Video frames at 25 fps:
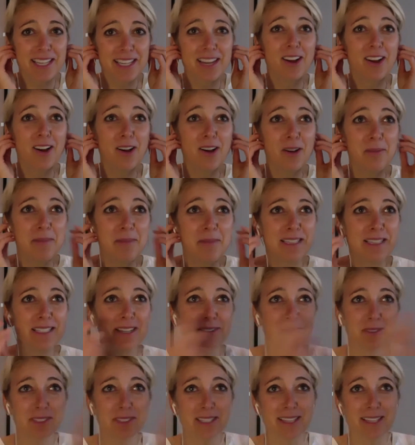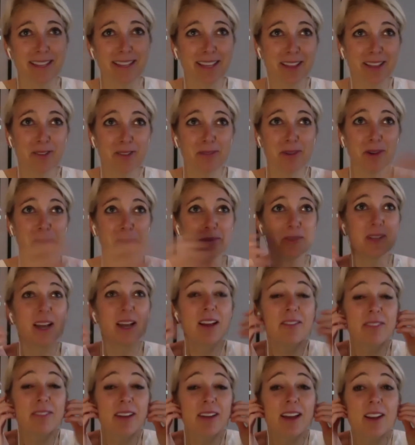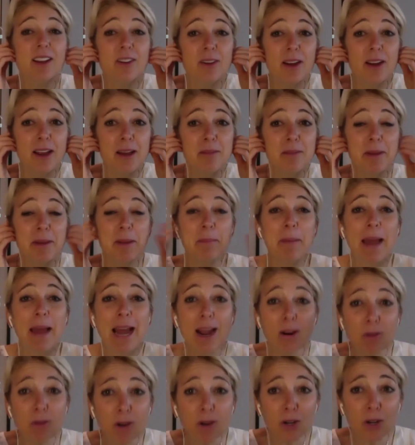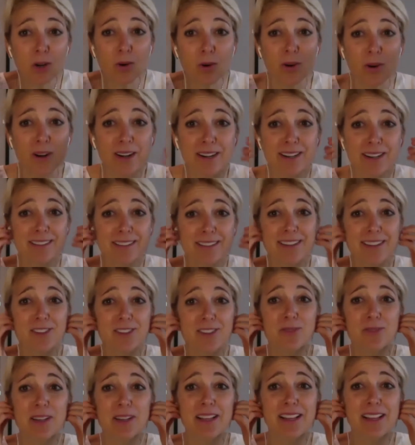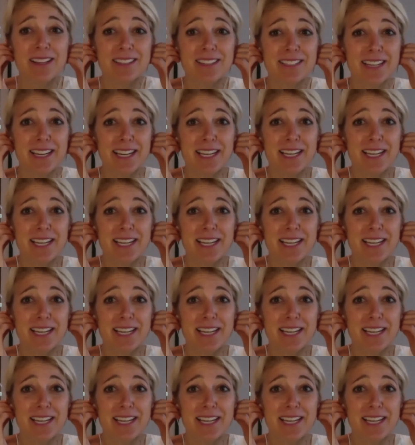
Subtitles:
All my stuff was in the other room, so I've got to grab my power cord because I just realized I need to